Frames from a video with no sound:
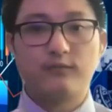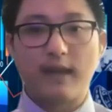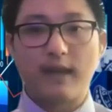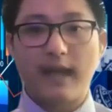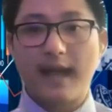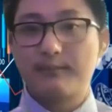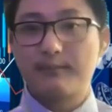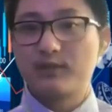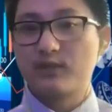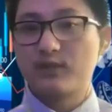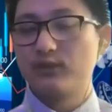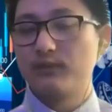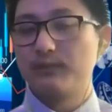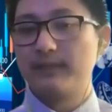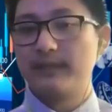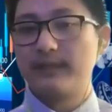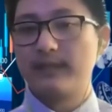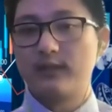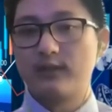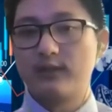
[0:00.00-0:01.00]
absolute
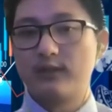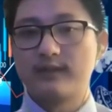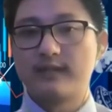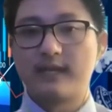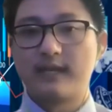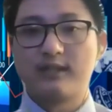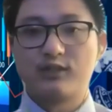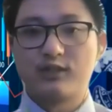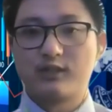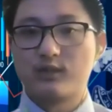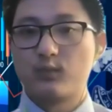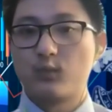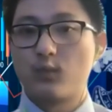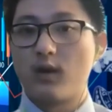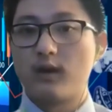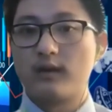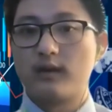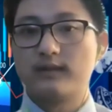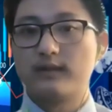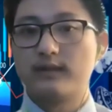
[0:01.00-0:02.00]
beginners that just want